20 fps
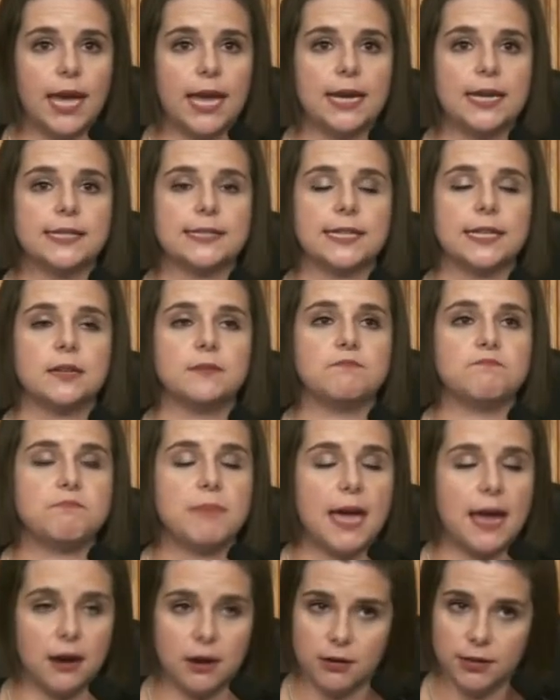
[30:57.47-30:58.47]
It is in
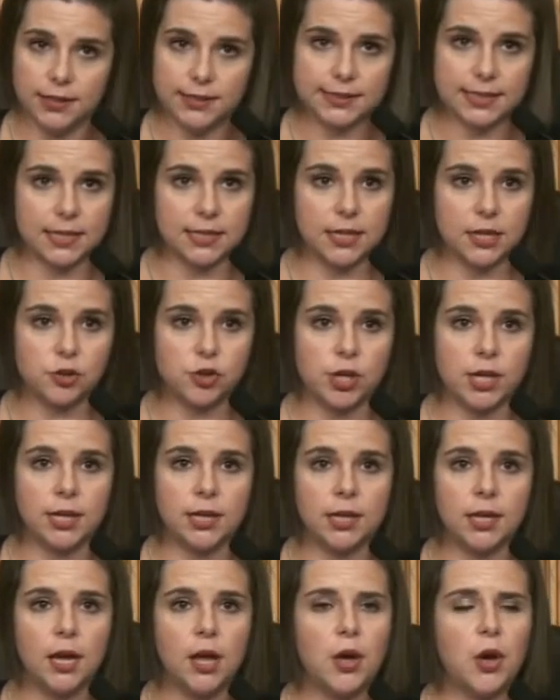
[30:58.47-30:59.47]
perilous
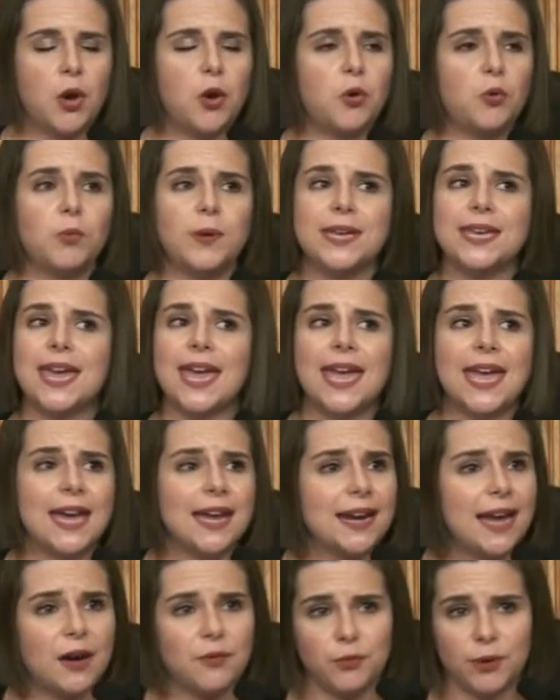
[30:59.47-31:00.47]
condition. We
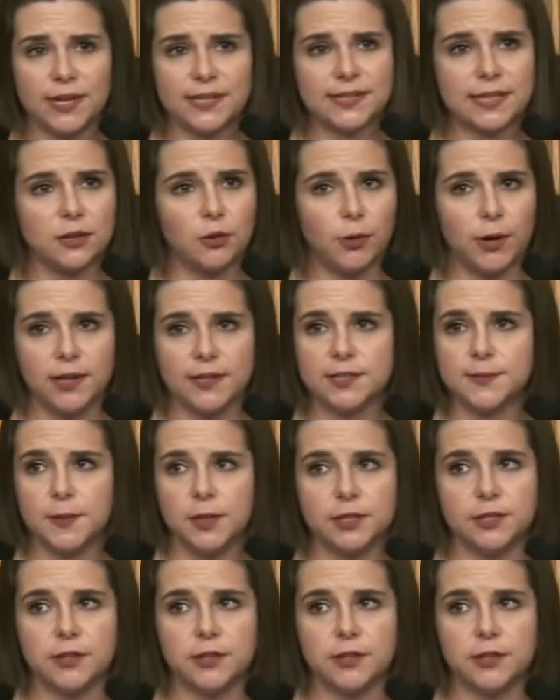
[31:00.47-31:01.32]
cannot risk an oil spill